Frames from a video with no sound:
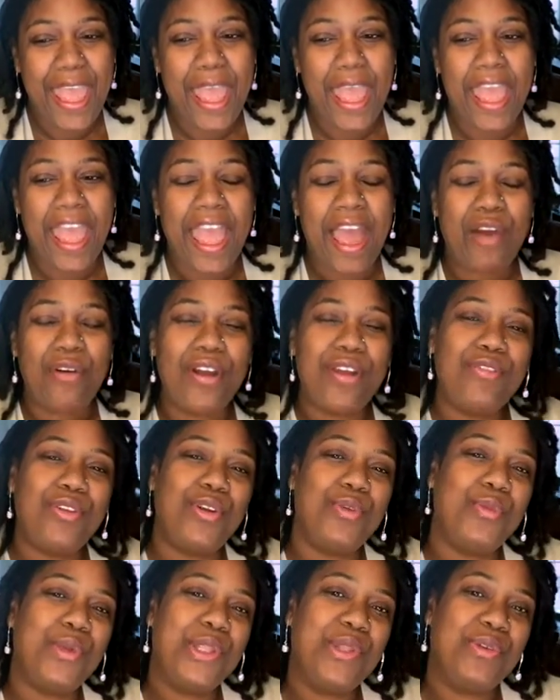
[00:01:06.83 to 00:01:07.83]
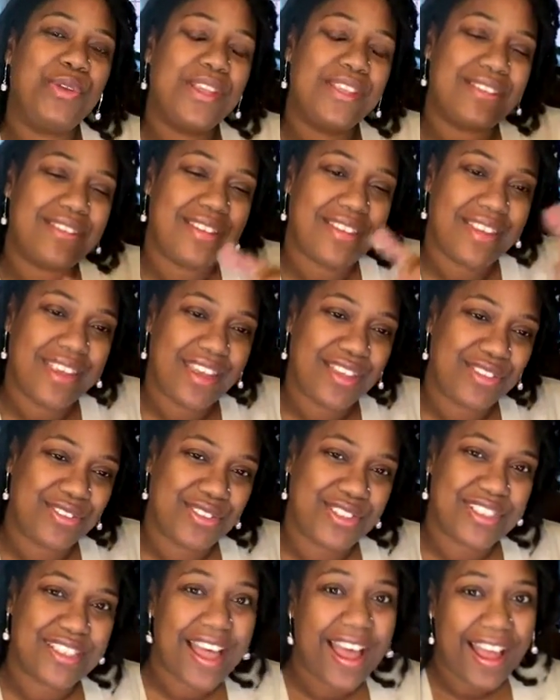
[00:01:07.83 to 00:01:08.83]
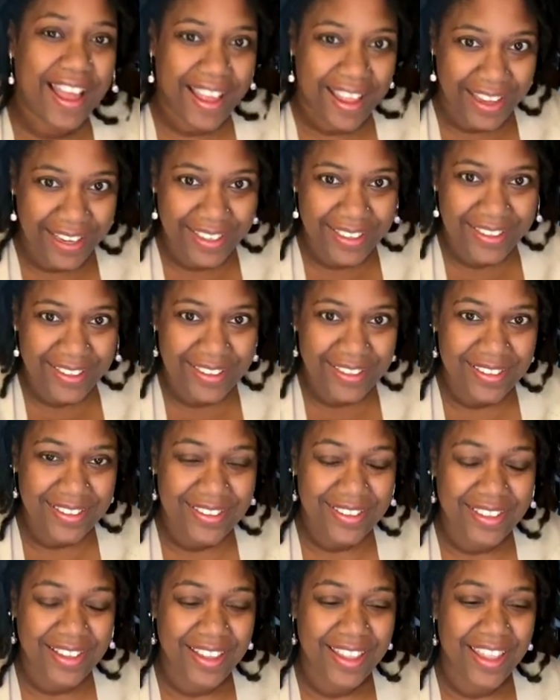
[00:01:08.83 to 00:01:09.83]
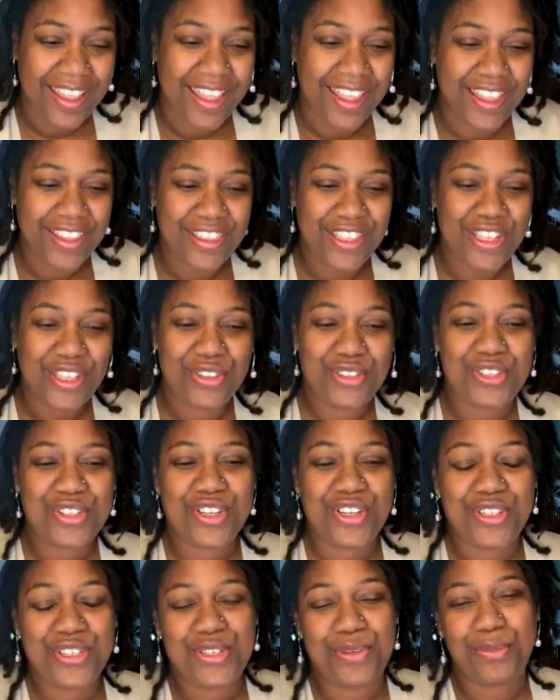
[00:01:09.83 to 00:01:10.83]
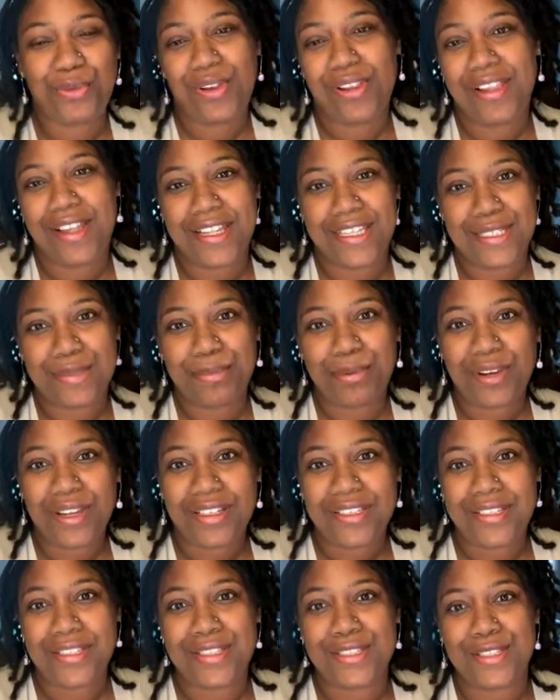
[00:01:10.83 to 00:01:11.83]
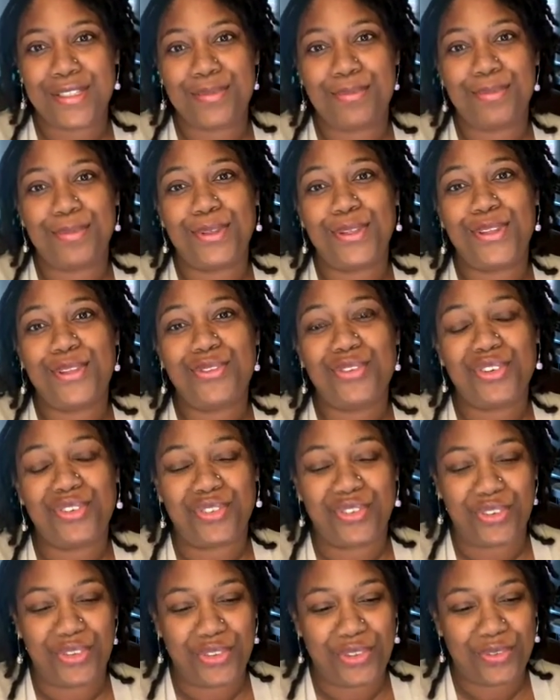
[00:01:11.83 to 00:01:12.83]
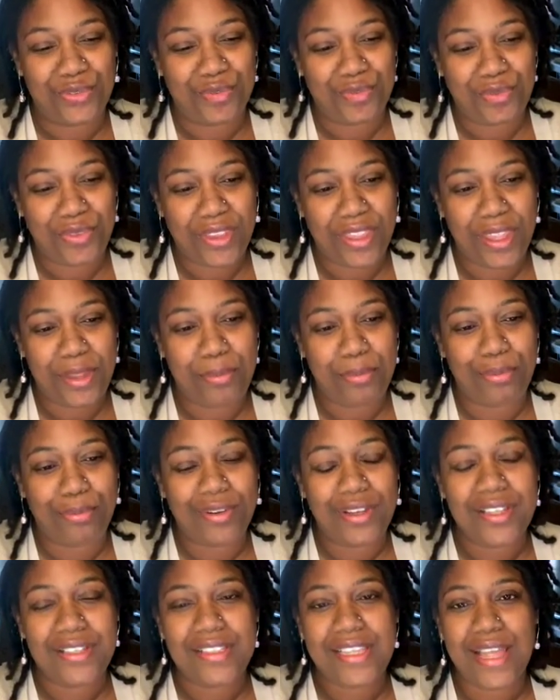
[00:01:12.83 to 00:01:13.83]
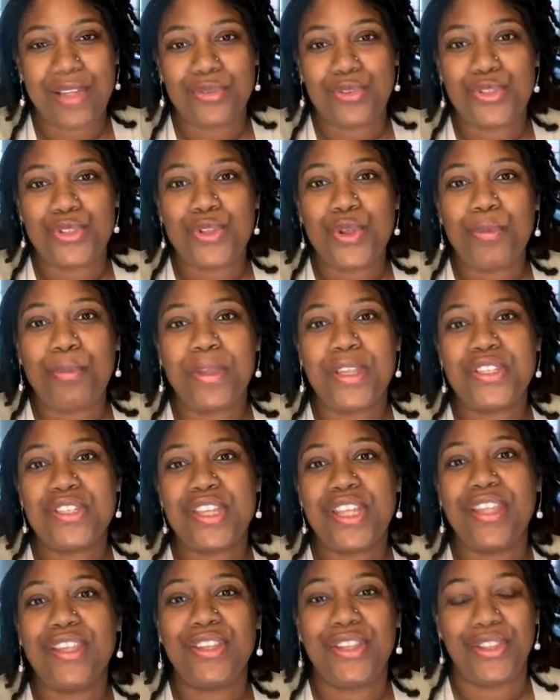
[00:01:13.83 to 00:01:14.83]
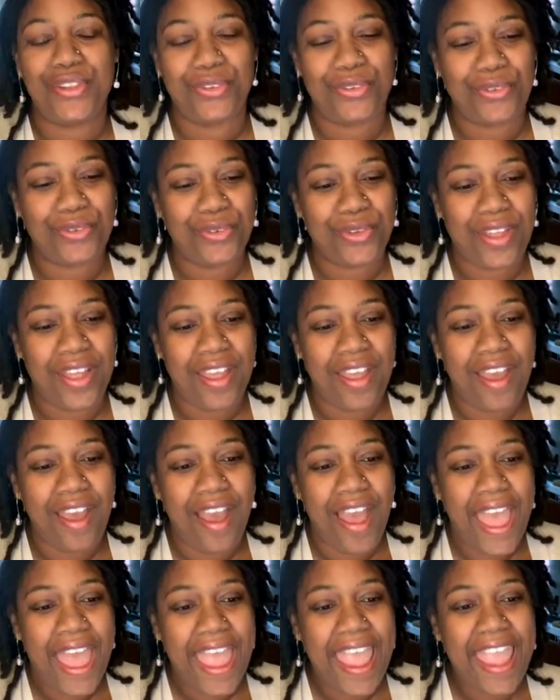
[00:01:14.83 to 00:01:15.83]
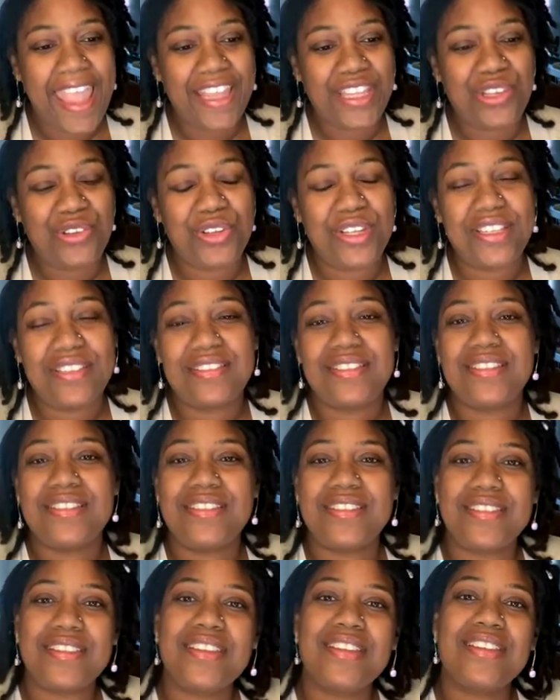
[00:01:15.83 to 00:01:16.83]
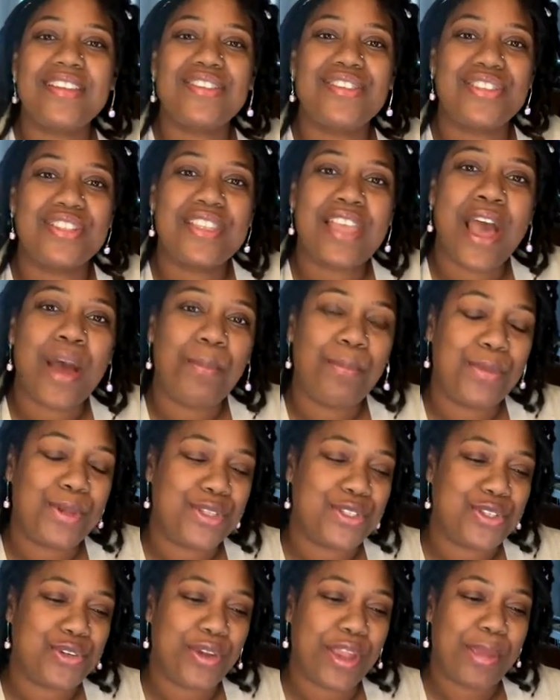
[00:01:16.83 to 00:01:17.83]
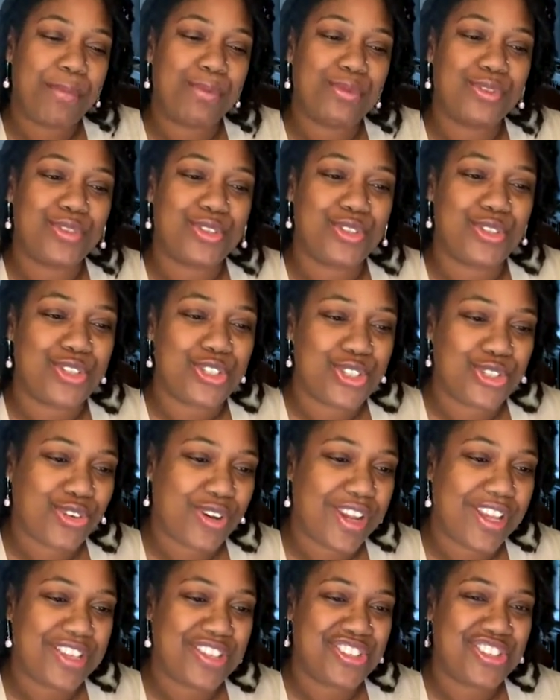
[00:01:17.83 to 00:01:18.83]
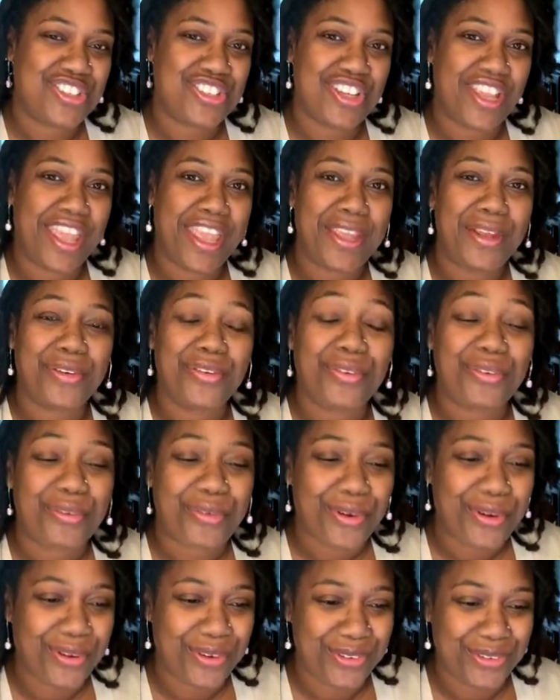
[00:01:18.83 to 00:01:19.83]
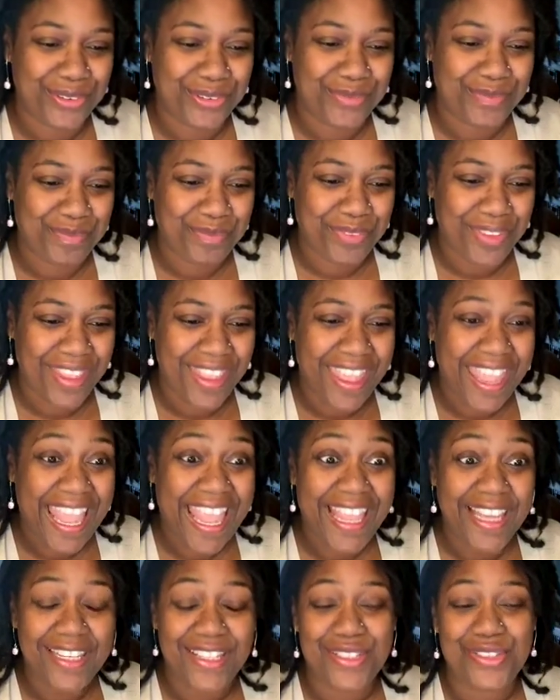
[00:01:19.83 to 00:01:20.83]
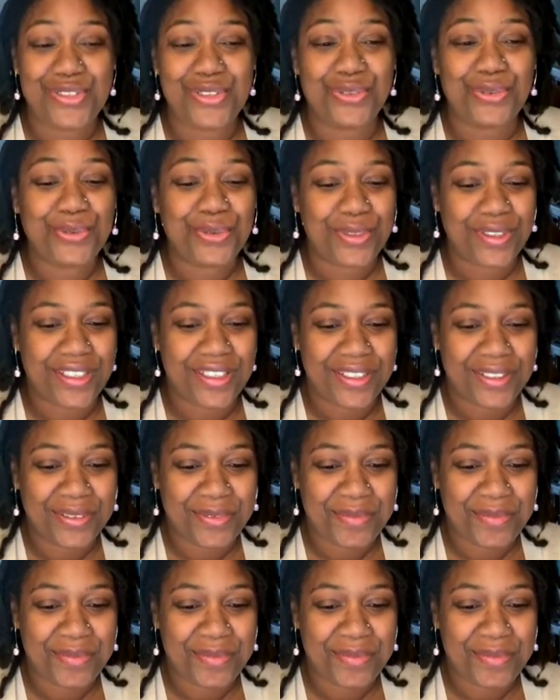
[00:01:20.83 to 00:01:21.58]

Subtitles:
However, when you get to the other side, then you start to realize process is beautiful. It brings out so much in you. And you get to see just how much you're able to stretch and grow and endure.